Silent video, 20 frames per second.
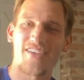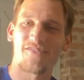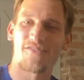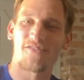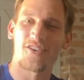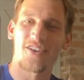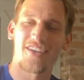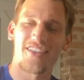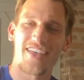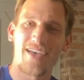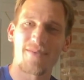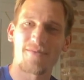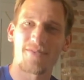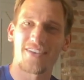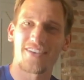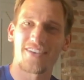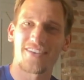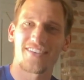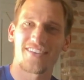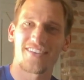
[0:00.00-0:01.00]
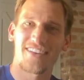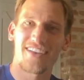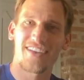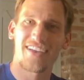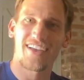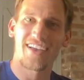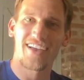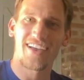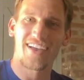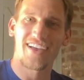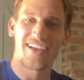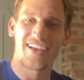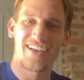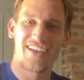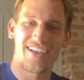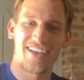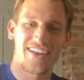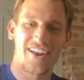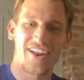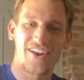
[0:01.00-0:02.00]
in front of them,
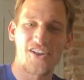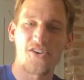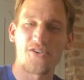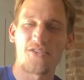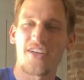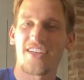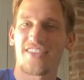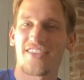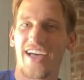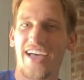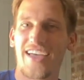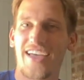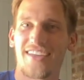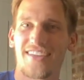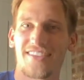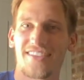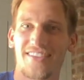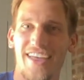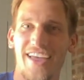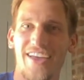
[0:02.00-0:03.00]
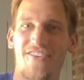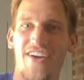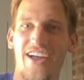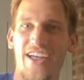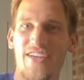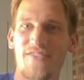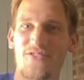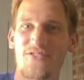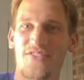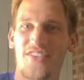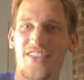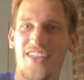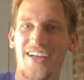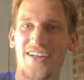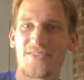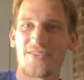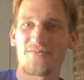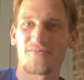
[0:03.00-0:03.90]
and I know that they're grateful for that.